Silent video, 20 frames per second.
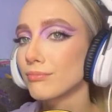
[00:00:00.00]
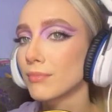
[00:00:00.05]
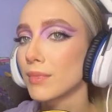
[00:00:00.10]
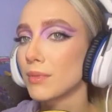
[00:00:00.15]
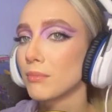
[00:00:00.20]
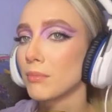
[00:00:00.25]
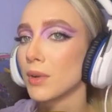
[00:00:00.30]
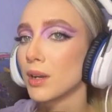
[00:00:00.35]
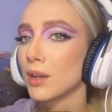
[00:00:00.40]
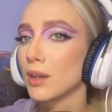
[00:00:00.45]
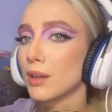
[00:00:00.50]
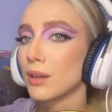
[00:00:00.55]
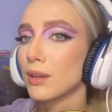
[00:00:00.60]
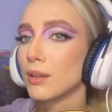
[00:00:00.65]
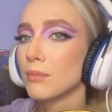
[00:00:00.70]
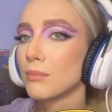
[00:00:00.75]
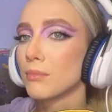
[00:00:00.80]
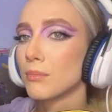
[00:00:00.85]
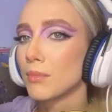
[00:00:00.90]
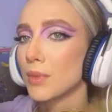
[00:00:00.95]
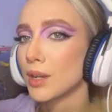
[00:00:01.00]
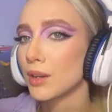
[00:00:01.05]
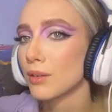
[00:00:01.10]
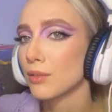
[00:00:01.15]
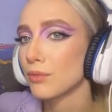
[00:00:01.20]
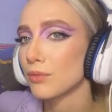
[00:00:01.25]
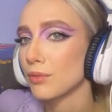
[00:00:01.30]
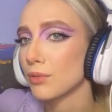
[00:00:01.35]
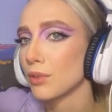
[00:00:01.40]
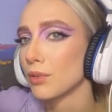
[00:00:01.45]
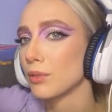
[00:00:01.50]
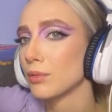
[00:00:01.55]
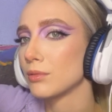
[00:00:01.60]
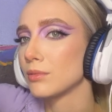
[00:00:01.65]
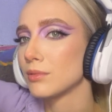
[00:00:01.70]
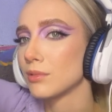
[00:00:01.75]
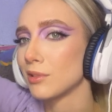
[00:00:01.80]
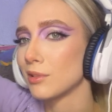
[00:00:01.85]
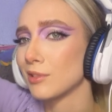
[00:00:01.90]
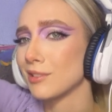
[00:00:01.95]
my microphone
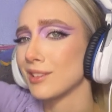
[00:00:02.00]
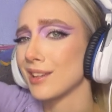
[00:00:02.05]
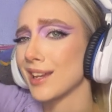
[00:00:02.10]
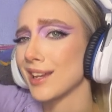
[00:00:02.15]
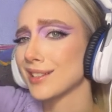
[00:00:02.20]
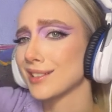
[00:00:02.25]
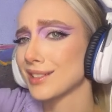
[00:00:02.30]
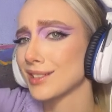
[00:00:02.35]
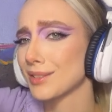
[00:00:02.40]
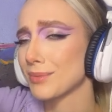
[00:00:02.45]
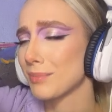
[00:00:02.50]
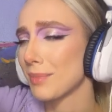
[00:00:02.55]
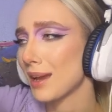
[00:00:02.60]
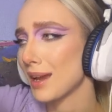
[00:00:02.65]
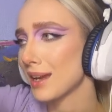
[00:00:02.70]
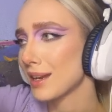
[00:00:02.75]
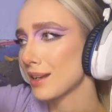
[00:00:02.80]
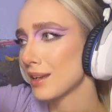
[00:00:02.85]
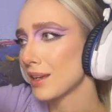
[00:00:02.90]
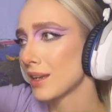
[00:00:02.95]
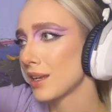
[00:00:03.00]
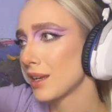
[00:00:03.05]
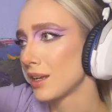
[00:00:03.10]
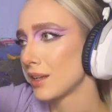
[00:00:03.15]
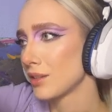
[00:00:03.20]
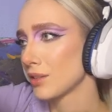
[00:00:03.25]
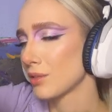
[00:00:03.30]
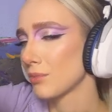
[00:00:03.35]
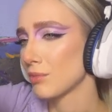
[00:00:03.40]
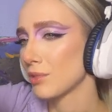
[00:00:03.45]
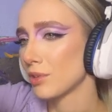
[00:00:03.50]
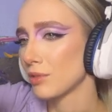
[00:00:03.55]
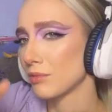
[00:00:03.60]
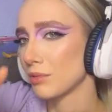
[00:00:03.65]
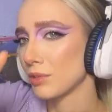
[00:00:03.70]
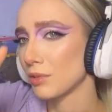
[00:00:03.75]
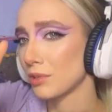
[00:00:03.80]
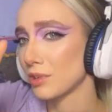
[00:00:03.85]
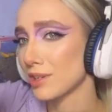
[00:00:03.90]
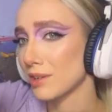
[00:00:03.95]
on that is bad, so I'm gonna
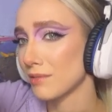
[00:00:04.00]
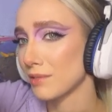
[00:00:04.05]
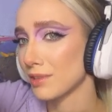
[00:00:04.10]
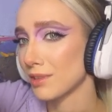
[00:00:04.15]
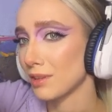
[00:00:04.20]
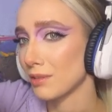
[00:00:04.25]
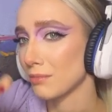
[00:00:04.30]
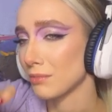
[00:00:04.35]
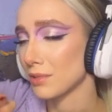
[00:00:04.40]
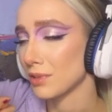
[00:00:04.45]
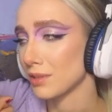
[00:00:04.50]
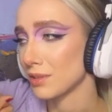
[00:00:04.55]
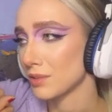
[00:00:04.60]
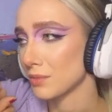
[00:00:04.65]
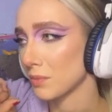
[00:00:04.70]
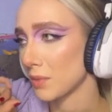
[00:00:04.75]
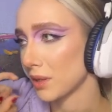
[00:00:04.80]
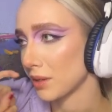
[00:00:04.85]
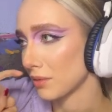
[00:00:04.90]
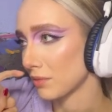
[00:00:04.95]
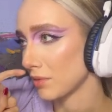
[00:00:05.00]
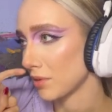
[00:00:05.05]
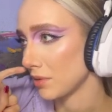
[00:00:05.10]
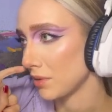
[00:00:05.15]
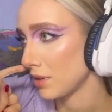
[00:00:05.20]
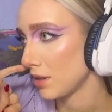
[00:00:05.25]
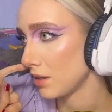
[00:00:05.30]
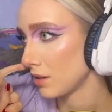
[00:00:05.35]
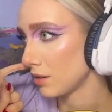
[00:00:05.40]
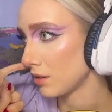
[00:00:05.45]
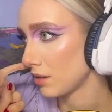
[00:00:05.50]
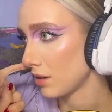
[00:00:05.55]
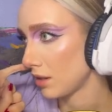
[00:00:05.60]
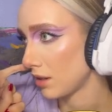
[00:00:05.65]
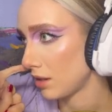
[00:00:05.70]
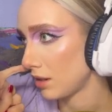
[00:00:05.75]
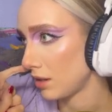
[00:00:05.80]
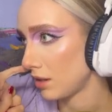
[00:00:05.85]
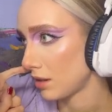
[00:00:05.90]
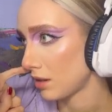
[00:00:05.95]
record everything with this microphone here.
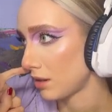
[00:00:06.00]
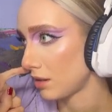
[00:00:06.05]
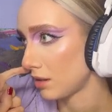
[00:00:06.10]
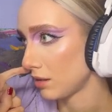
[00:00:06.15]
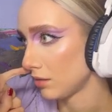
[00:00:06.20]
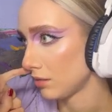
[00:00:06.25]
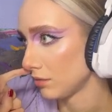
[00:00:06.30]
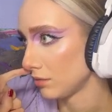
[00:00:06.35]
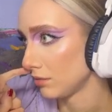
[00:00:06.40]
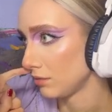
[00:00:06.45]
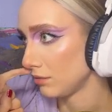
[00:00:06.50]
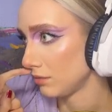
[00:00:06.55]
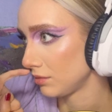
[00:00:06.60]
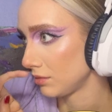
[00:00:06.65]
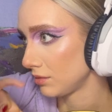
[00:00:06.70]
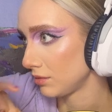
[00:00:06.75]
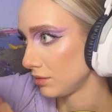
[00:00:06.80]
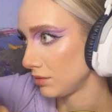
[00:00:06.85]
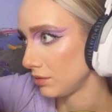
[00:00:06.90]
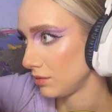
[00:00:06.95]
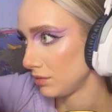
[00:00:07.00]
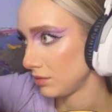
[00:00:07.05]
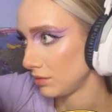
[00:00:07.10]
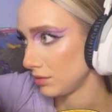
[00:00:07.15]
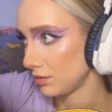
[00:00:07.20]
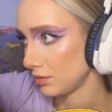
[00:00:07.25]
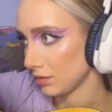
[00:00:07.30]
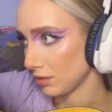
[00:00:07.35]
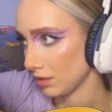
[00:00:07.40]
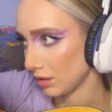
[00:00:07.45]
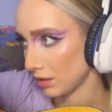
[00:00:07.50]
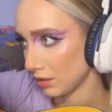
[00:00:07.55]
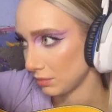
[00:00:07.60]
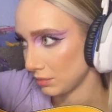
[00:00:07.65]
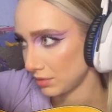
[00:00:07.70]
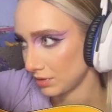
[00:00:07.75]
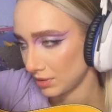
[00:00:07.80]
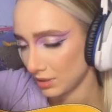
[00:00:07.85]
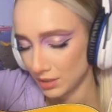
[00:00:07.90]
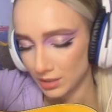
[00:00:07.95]
And I was
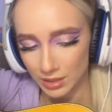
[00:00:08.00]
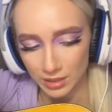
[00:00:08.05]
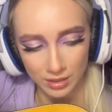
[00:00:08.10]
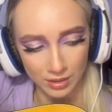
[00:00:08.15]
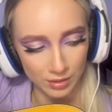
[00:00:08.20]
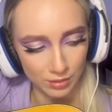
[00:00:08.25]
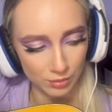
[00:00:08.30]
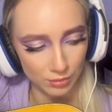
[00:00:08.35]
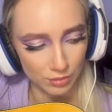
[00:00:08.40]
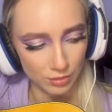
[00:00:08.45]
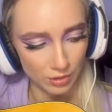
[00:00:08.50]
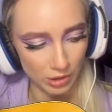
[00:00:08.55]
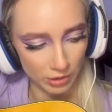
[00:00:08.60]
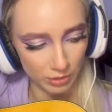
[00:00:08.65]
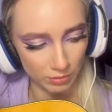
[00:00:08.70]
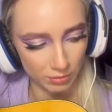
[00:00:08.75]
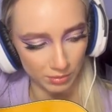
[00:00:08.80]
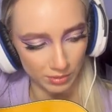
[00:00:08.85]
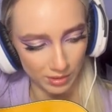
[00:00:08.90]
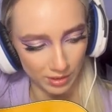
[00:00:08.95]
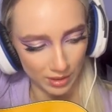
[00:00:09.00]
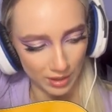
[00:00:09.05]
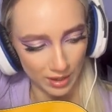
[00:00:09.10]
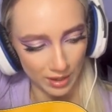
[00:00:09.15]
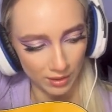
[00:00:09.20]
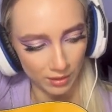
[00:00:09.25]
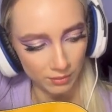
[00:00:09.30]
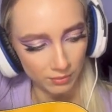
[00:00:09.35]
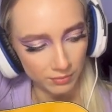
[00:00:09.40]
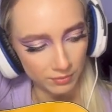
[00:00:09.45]
thinking to start with F.